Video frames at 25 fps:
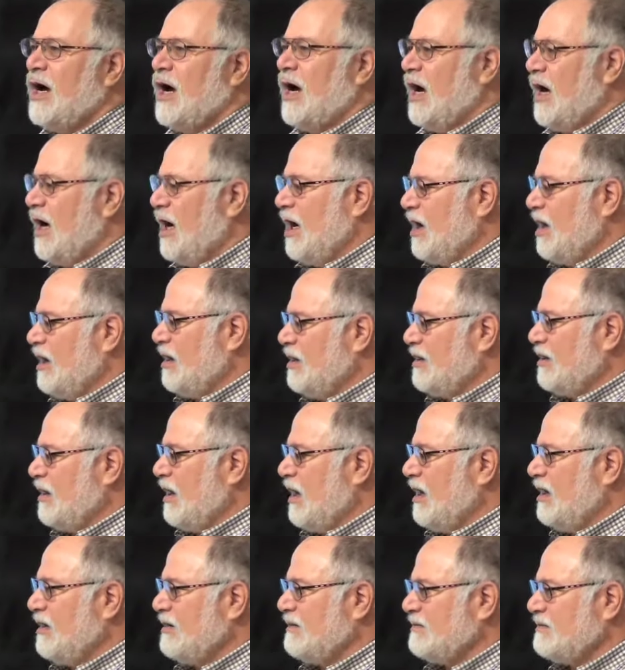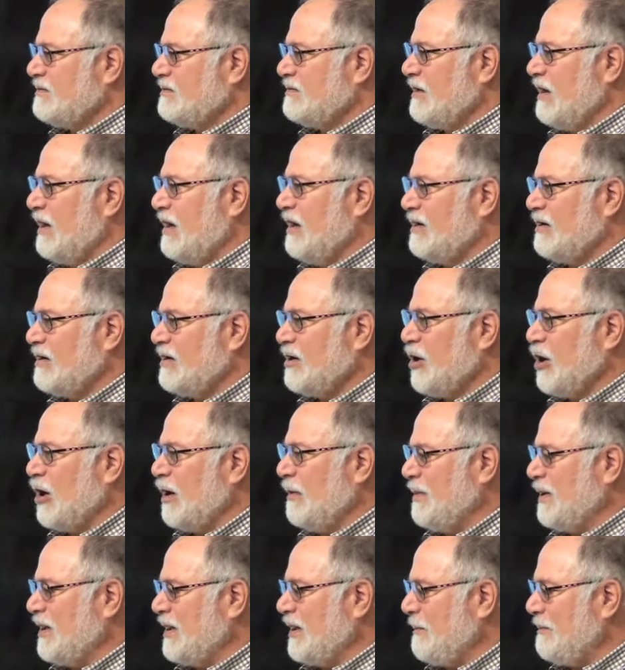
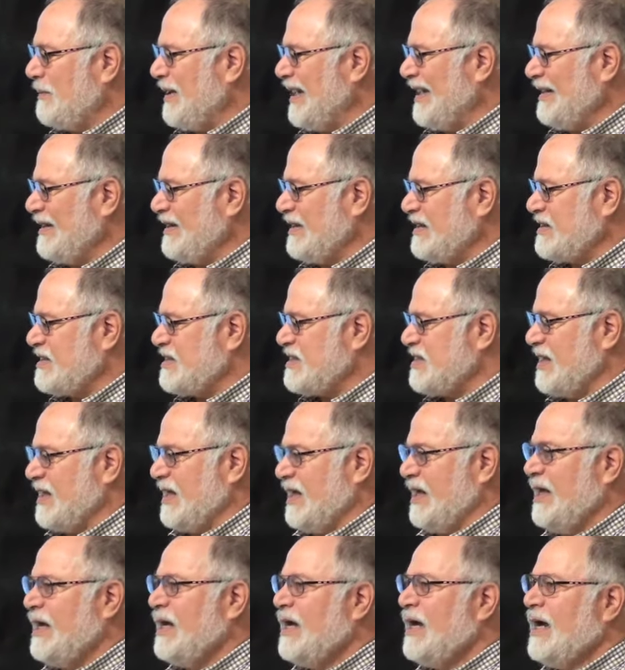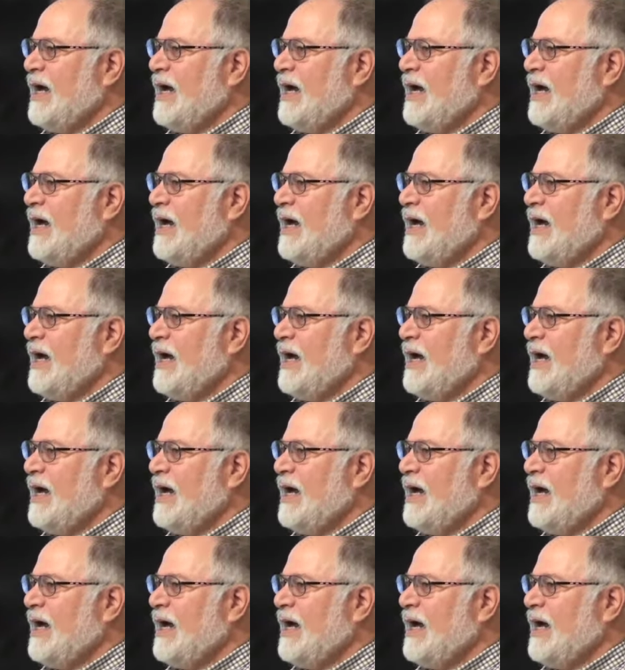carbon dependency.